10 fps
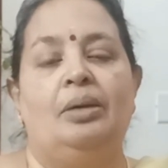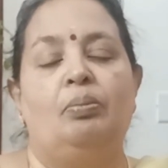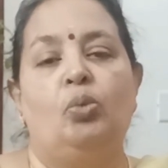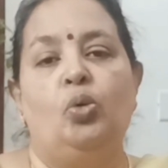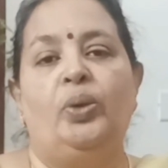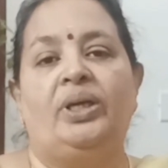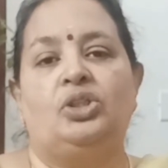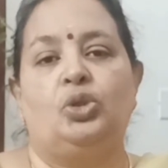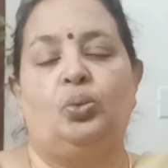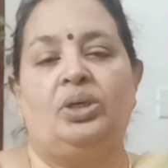moving
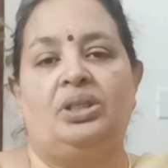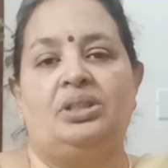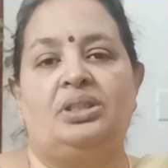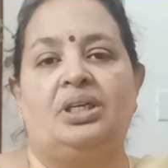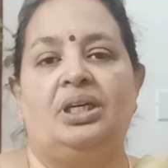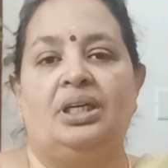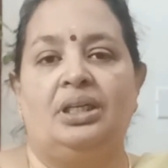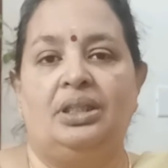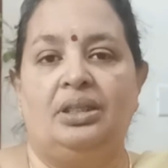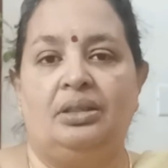towards
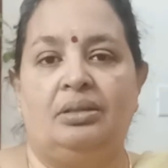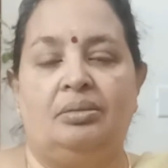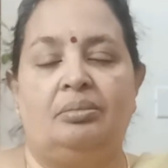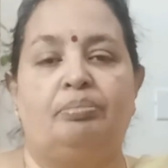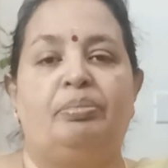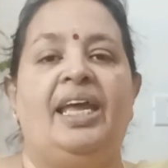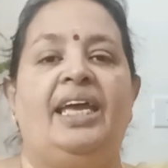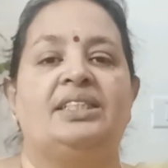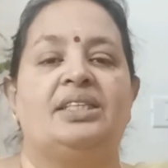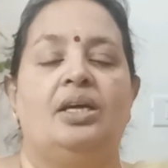the
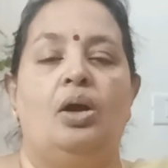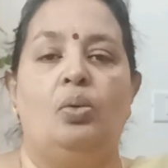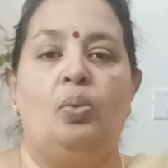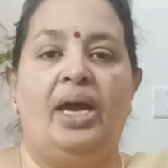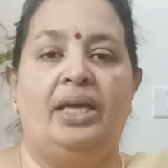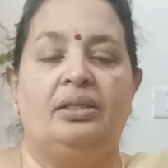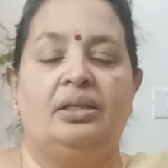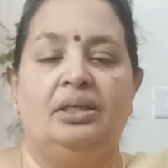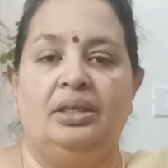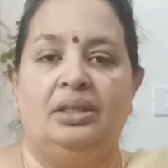place where,
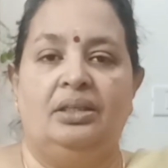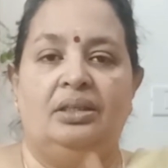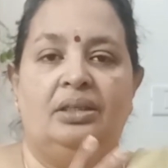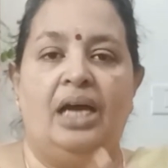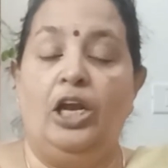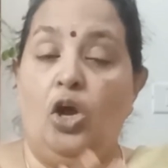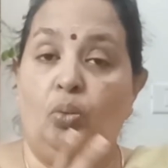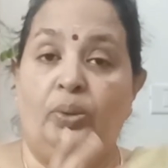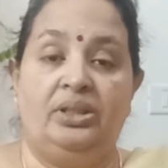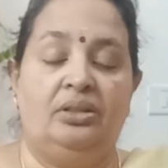
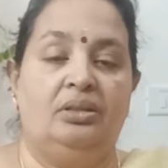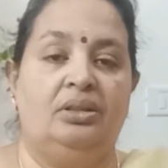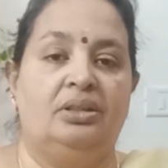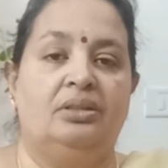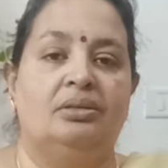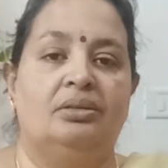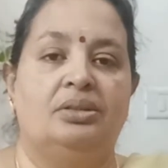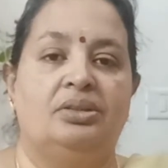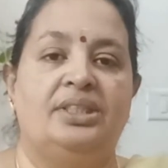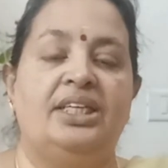along with the
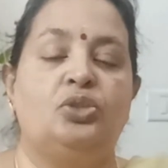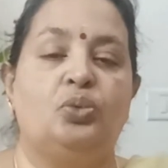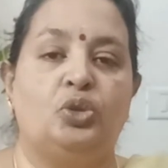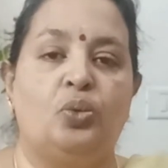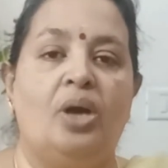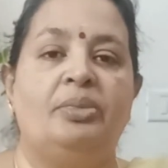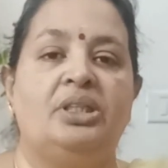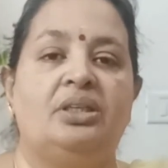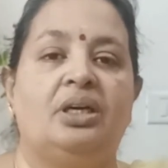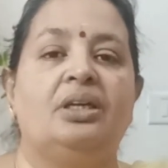sage Vishwamitra,